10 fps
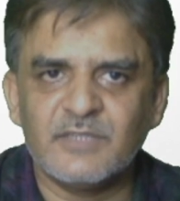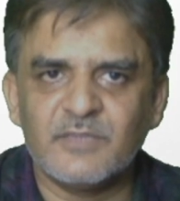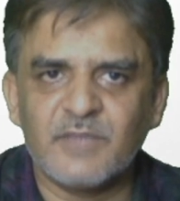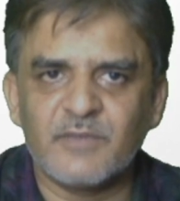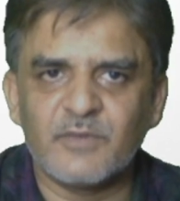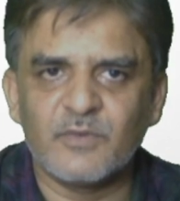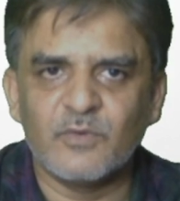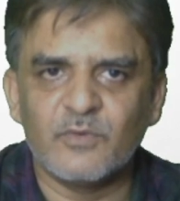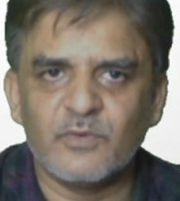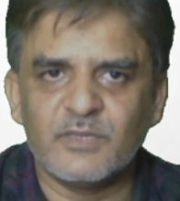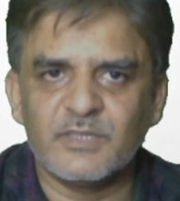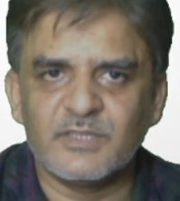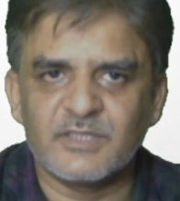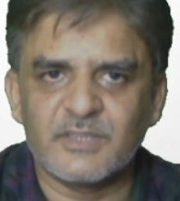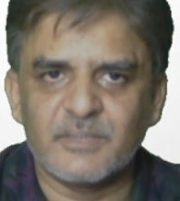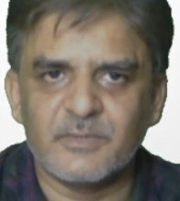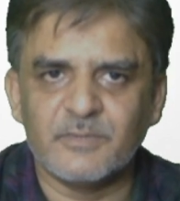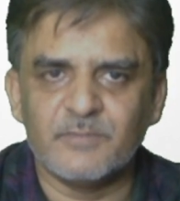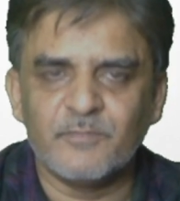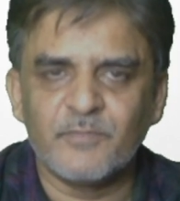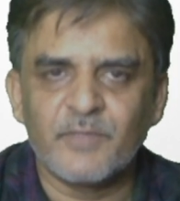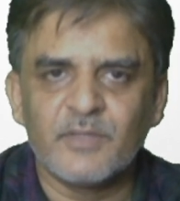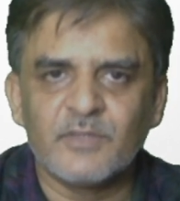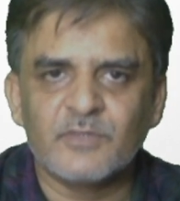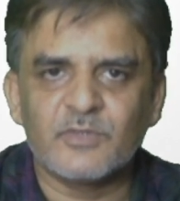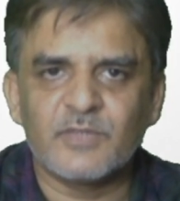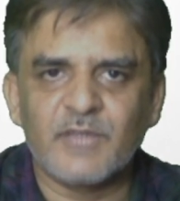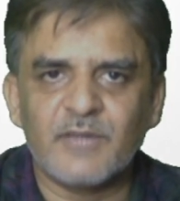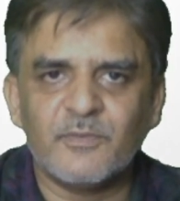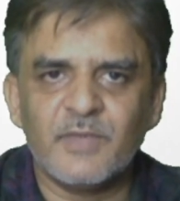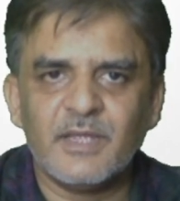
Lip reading: we have to go for this table. So that way